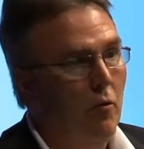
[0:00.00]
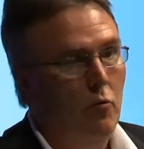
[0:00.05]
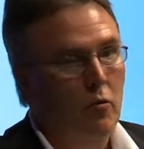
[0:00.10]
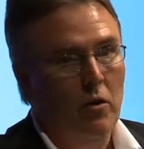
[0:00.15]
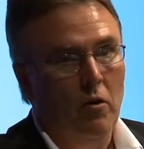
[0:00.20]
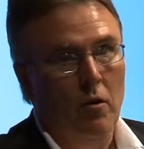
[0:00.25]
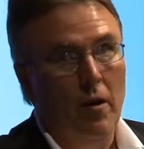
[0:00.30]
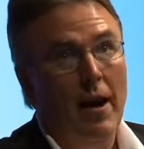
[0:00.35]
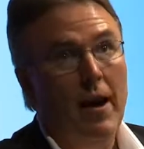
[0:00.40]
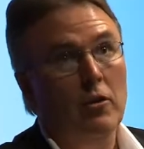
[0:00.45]

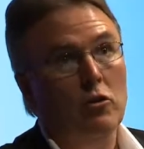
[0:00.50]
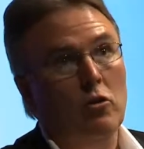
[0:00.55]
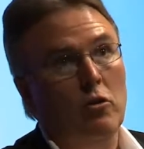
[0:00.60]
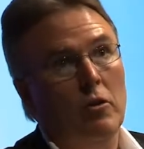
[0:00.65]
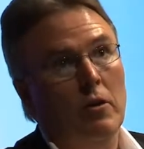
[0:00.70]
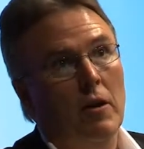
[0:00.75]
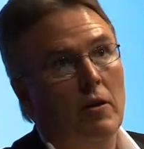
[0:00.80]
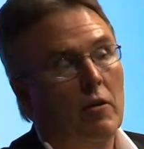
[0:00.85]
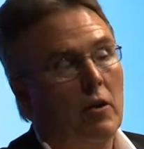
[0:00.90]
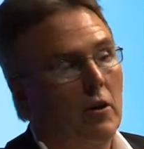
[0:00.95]
We are
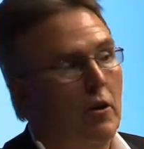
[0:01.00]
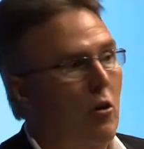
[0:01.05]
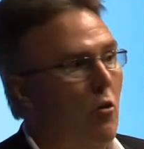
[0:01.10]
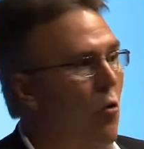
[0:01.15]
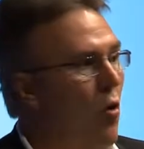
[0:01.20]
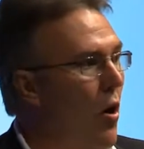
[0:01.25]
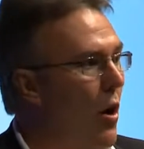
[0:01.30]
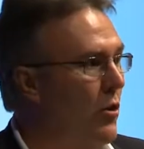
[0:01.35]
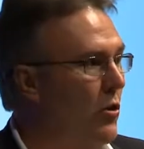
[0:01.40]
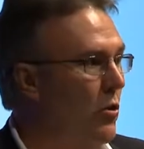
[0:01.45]
actually, I think,
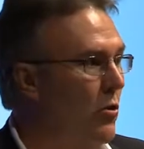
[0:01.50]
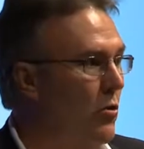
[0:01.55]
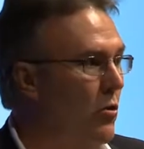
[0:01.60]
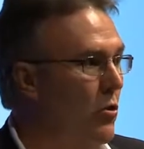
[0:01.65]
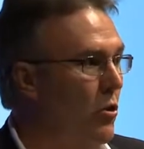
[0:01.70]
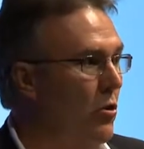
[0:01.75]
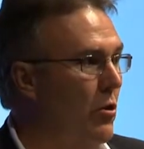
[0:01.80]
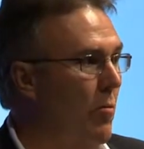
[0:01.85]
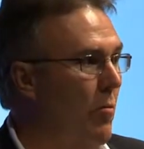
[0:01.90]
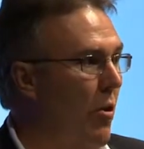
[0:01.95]
across
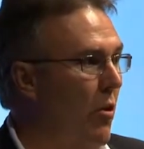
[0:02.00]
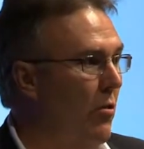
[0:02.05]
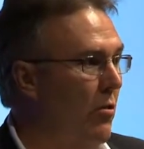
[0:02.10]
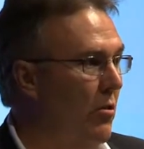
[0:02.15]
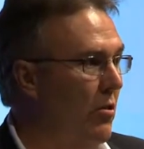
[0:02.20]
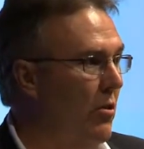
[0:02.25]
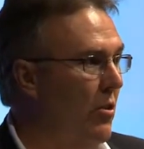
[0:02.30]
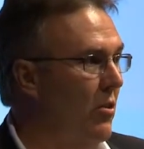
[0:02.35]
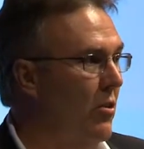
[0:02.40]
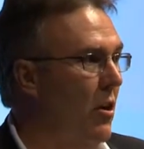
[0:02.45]
just
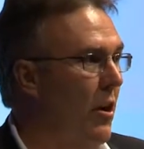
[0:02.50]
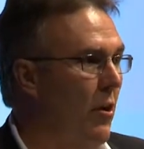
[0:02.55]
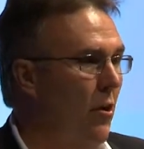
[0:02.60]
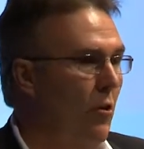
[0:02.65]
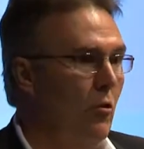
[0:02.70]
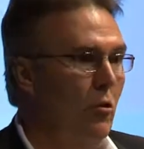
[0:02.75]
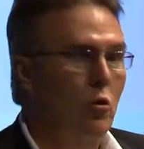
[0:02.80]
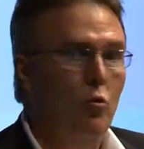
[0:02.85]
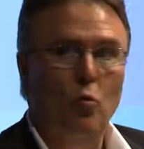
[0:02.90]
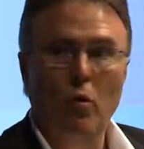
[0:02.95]
about the
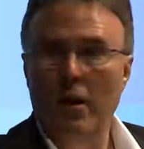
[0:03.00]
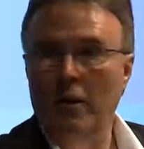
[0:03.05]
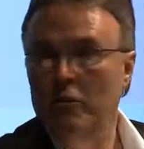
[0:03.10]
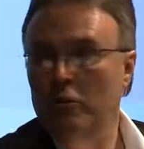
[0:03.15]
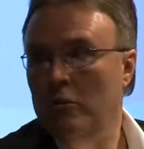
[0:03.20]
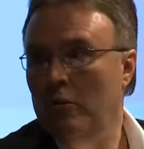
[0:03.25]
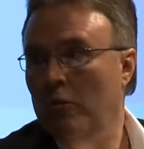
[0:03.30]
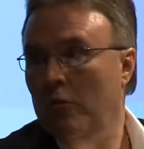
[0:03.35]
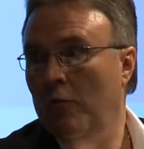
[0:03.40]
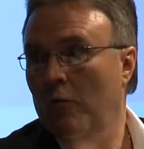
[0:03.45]
entire
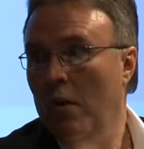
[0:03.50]
US